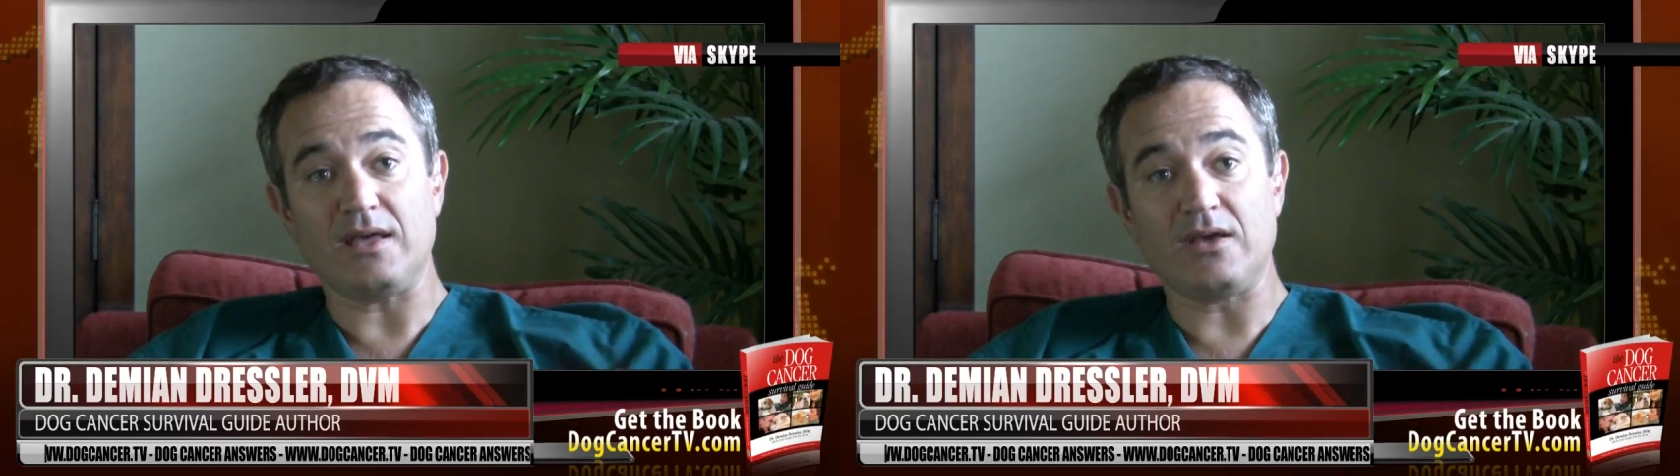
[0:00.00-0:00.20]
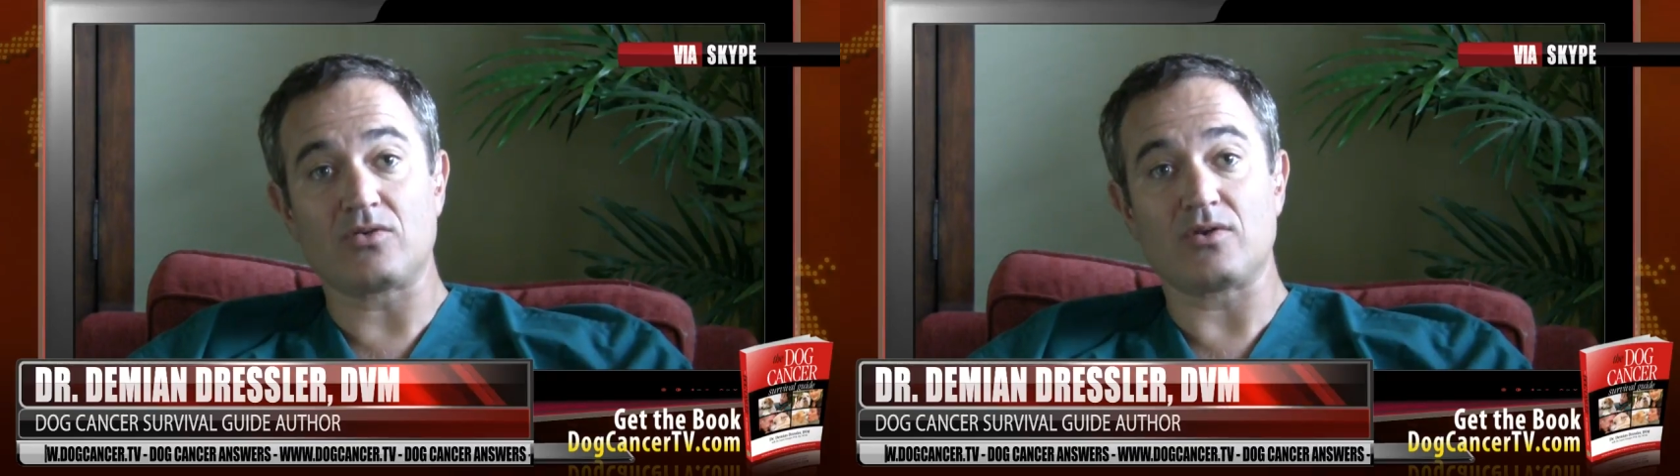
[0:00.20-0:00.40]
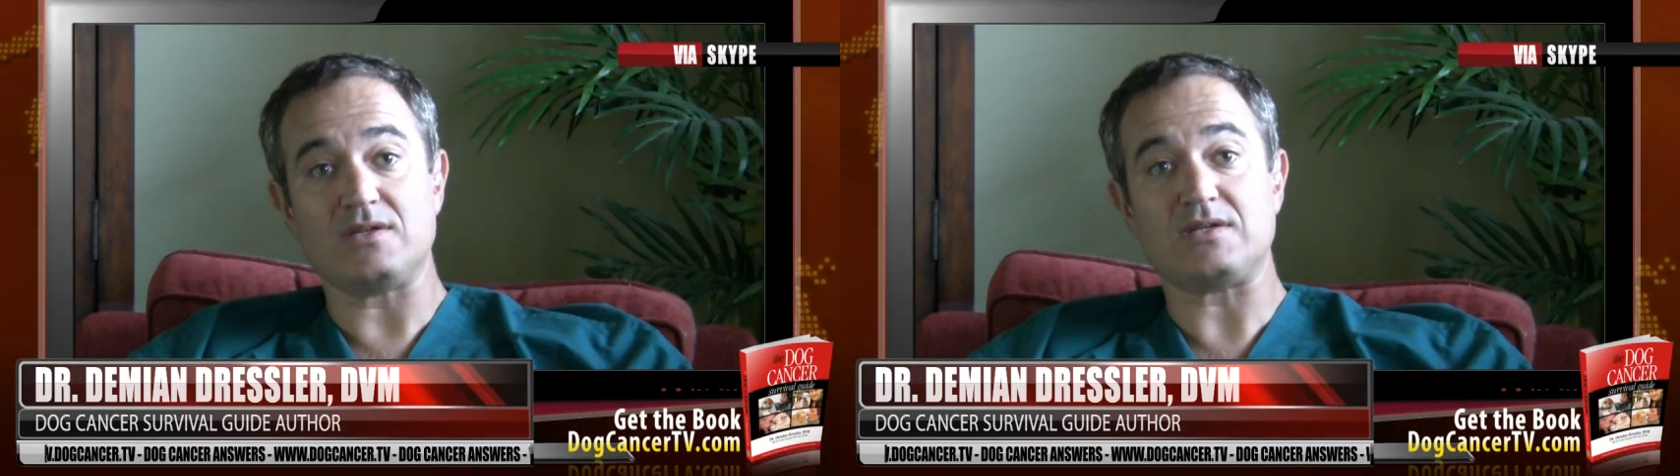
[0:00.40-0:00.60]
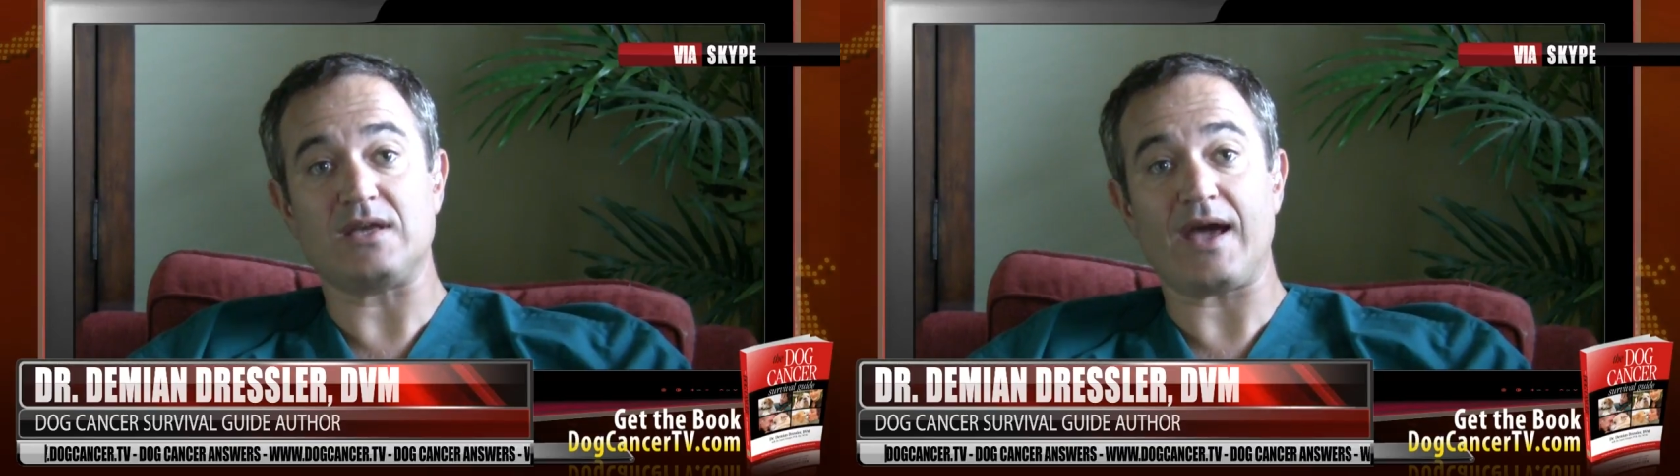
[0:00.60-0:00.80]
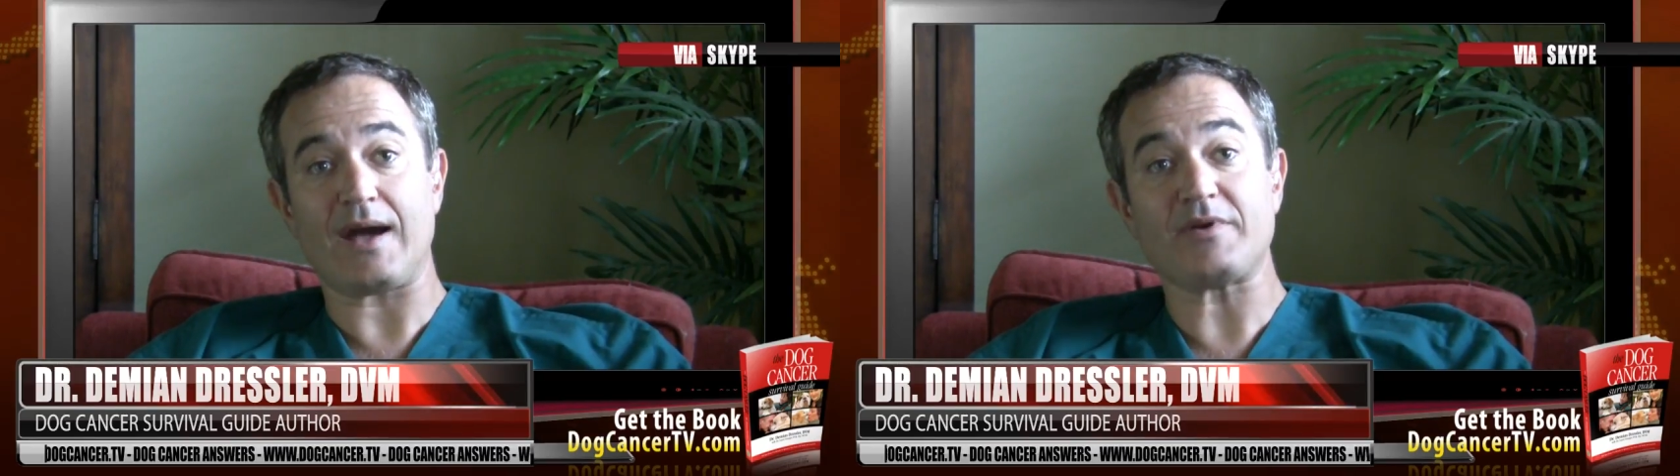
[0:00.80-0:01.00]

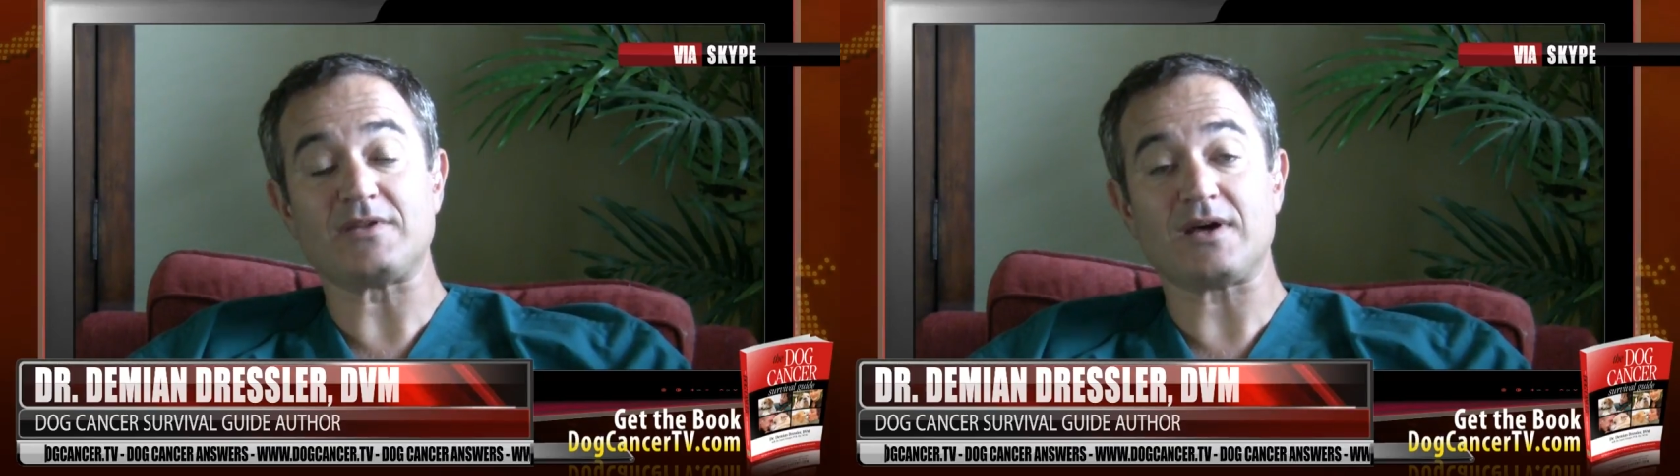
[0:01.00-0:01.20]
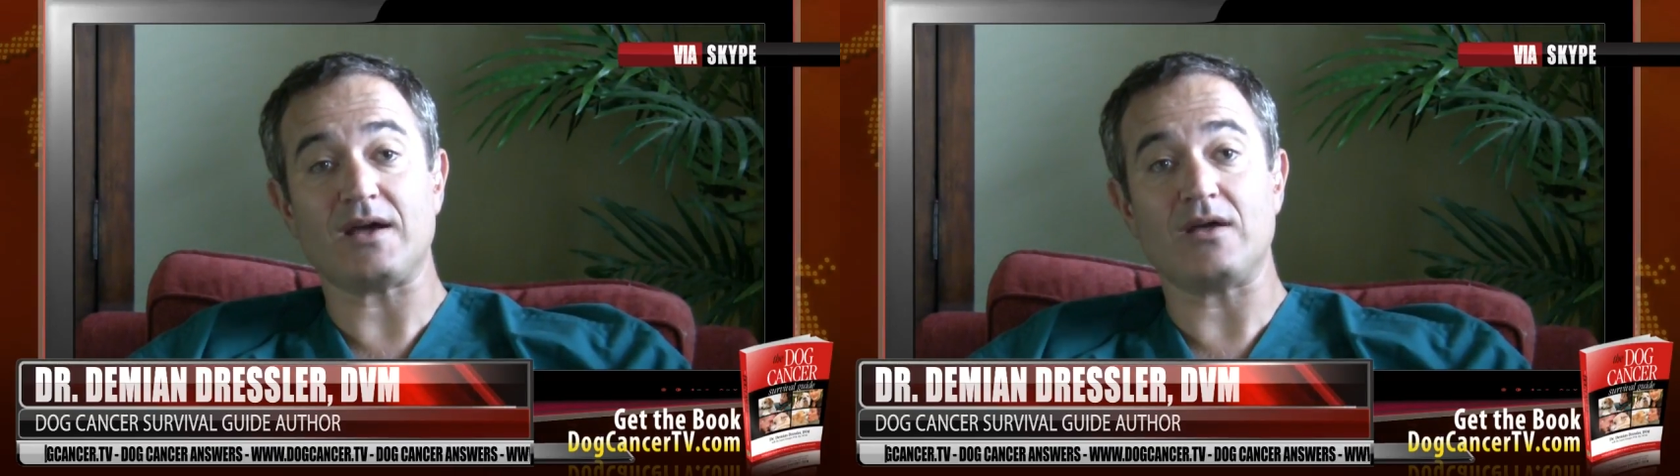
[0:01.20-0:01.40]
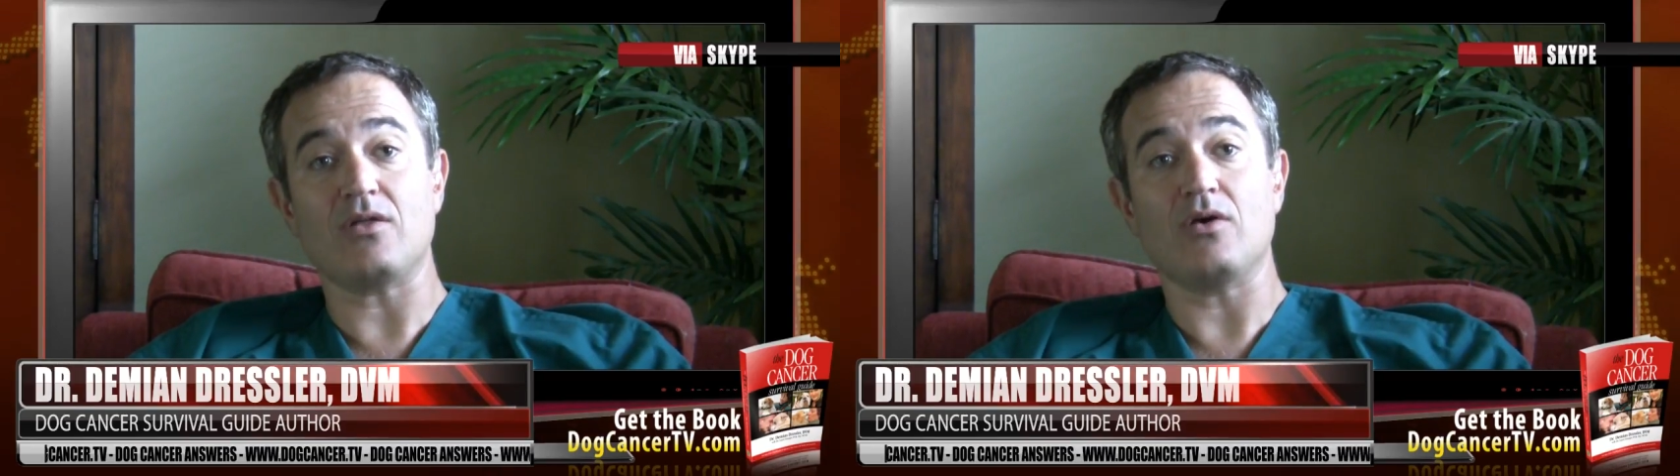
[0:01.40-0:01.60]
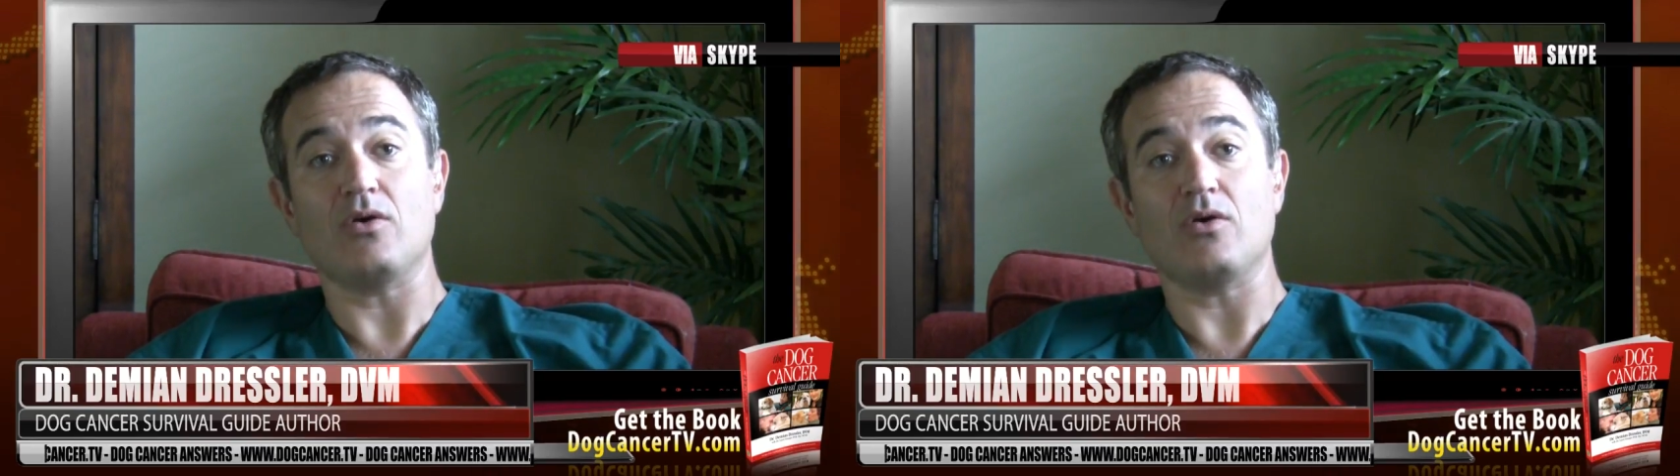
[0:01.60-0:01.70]
increasing appetite